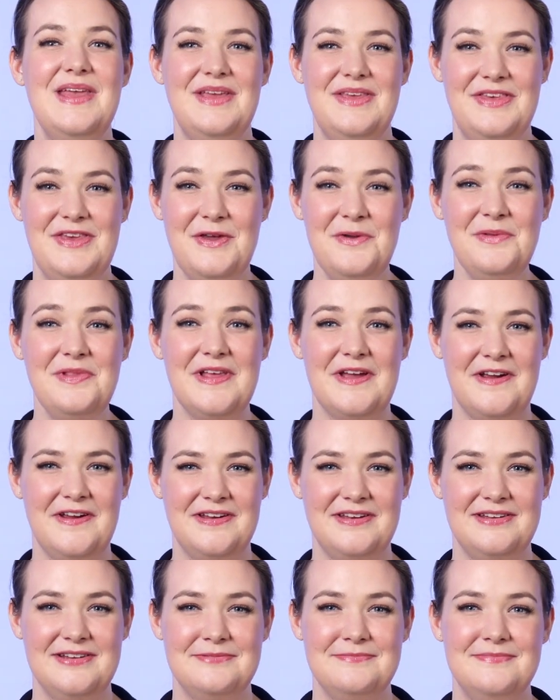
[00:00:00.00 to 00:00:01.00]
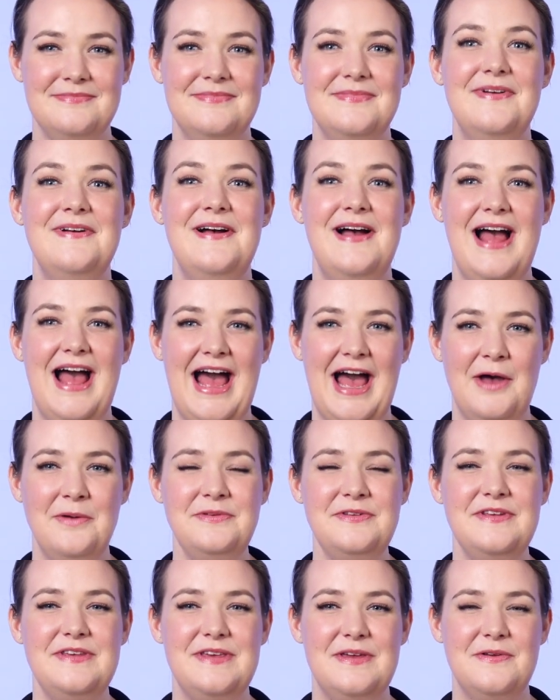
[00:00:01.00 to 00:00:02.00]
You learned how
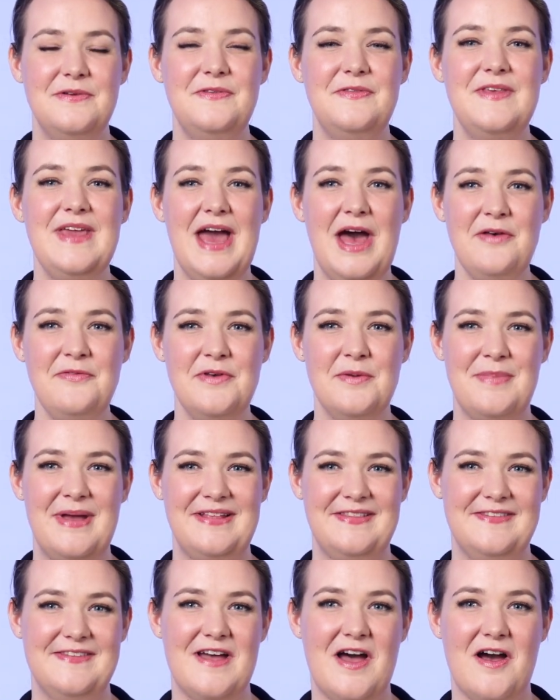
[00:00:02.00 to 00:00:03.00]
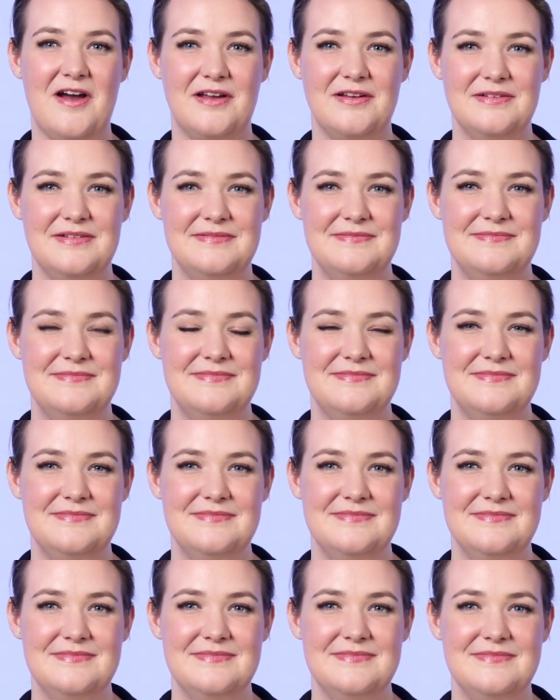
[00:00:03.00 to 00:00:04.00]
to use the alphabet song,
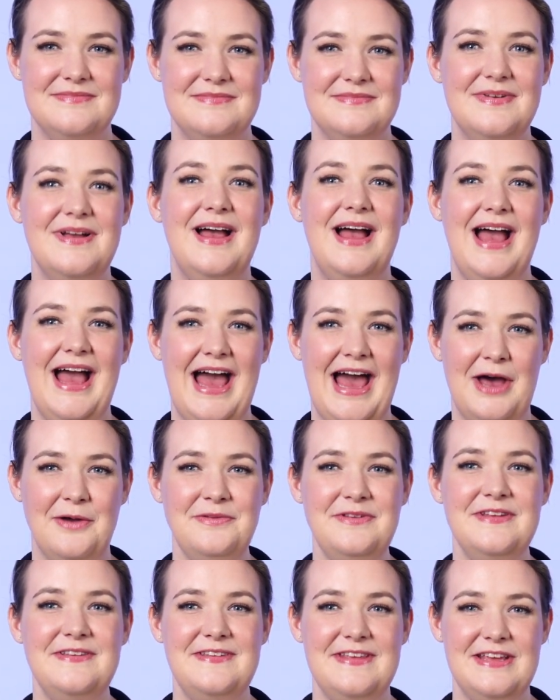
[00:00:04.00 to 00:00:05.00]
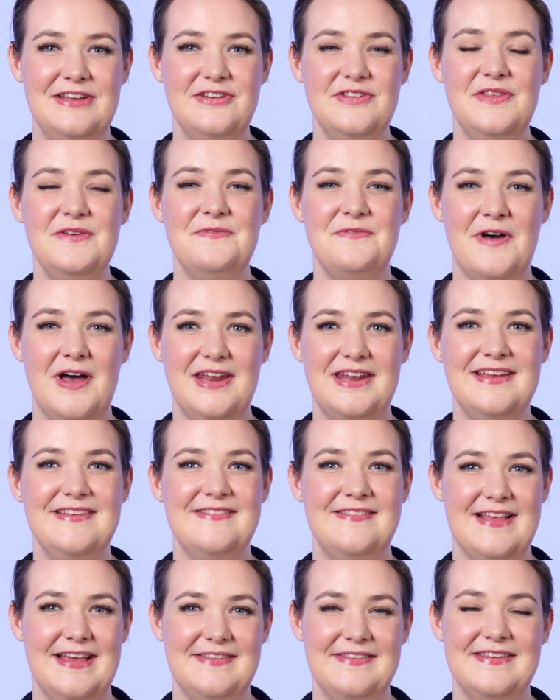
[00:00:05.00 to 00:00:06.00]
how to teach the
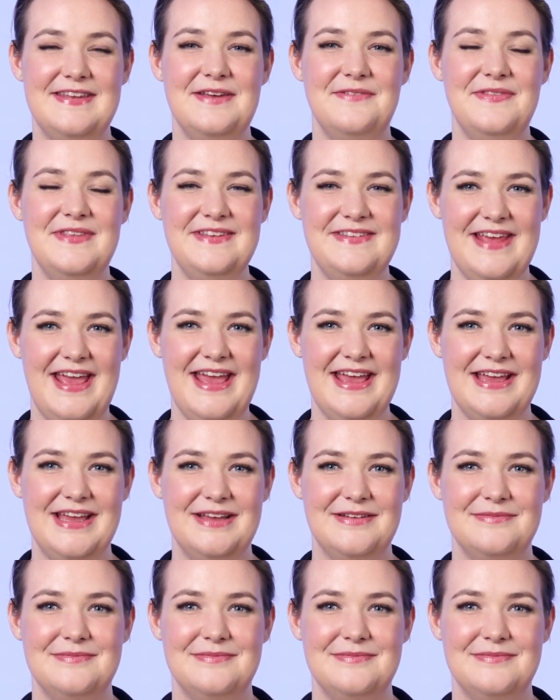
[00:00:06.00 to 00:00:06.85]
phonics lesson of the day,